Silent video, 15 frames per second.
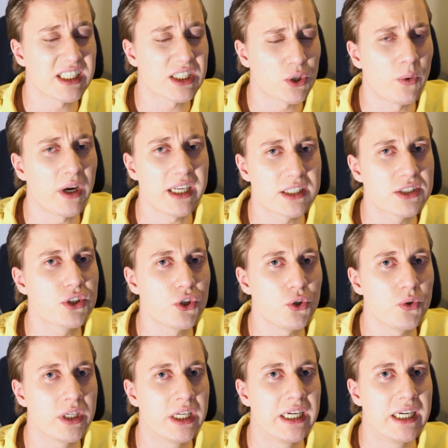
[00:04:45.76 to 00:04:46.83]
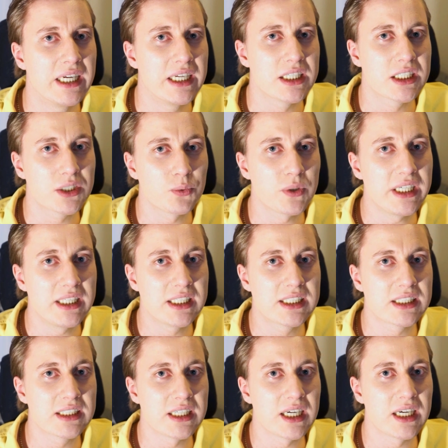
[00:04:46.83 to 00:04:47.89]
quite soon
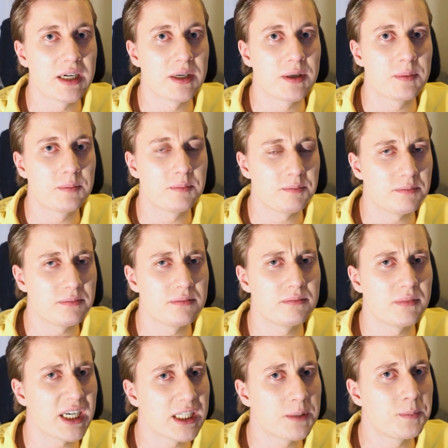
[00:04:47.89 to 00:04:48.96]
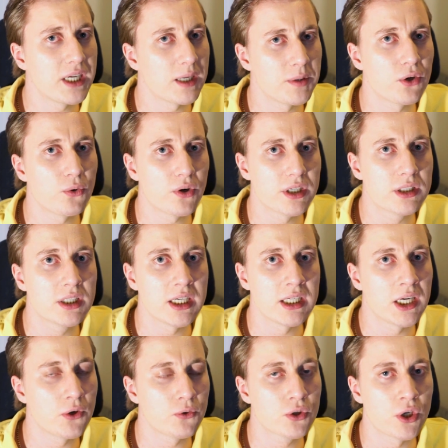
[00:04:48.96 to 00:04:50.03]
Swedes might be a minority in
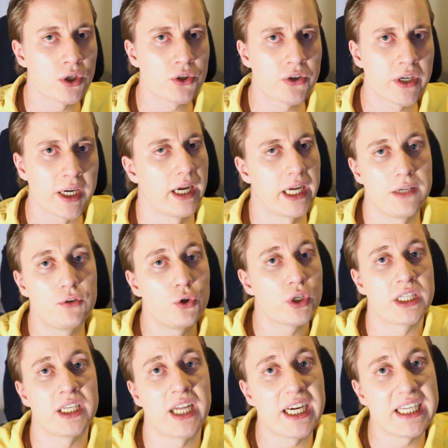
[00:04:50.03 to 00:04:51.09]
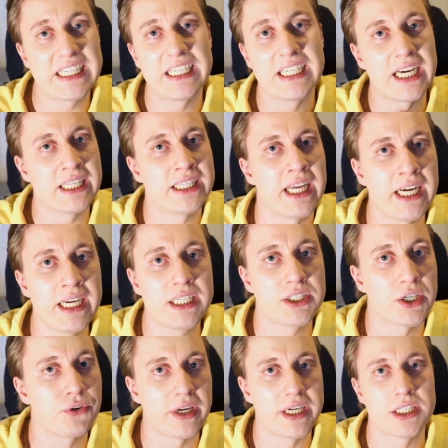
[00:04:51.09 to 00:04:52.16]
their own country. And if you look at the 1998
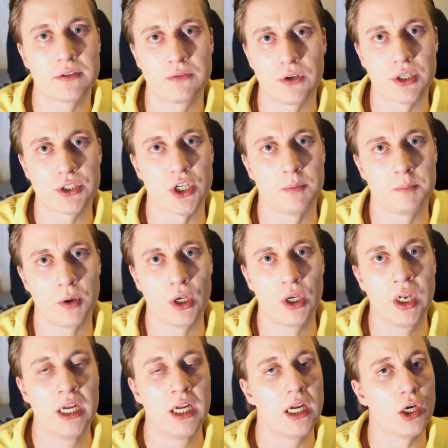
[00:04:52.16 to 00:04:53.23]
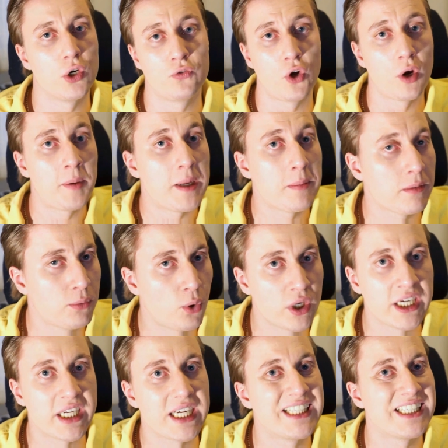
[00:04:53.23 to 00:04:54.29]
generation, for example, of all people
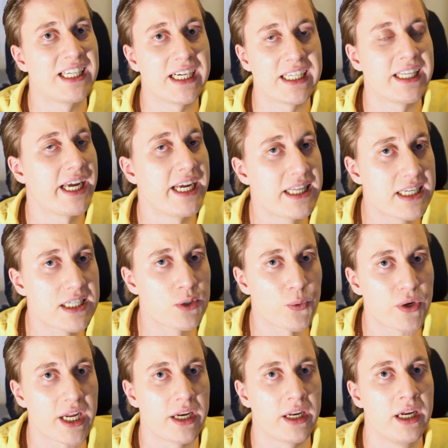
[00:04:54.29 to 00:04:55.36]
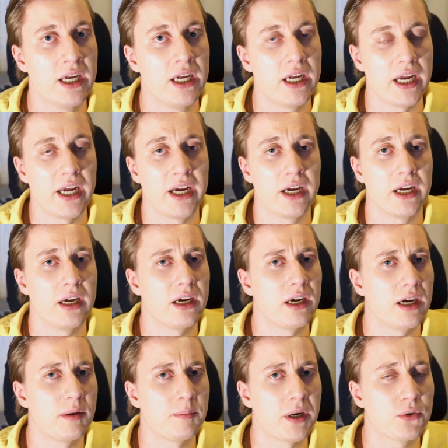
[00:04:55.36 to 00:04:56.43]
born in 1998 in Sweden,
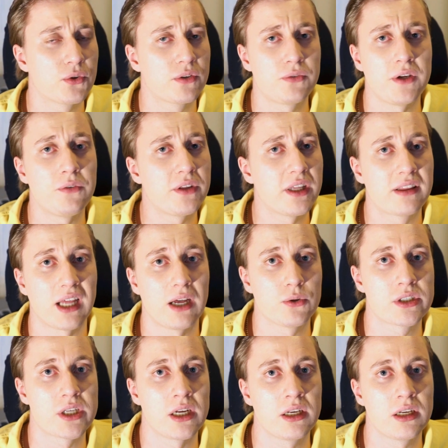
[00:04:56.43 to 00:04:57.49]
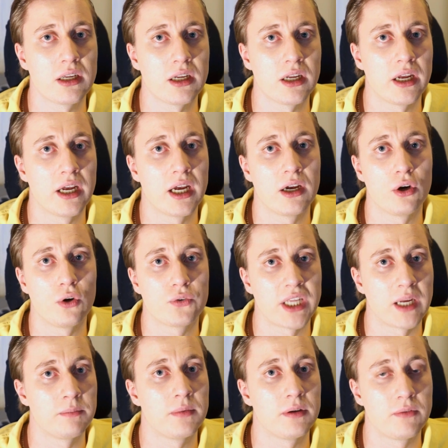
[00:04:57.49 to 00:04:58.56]
about 50,000 of
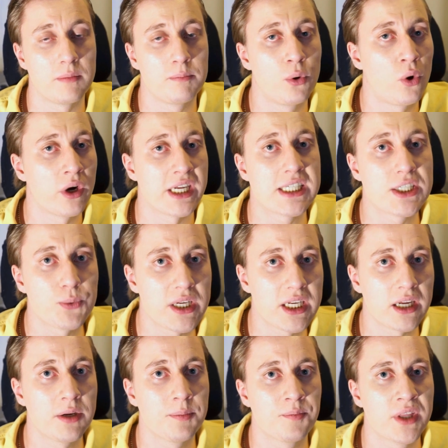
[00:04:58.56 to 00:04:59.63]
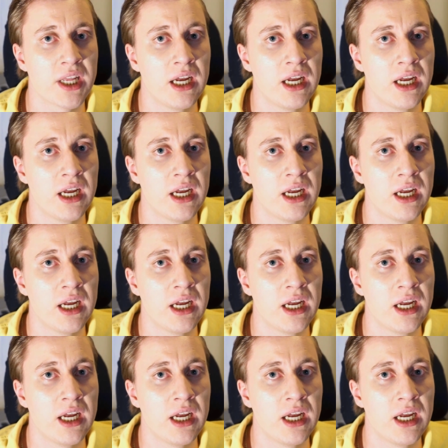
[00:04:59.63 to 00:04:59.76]
them were born in Sweden.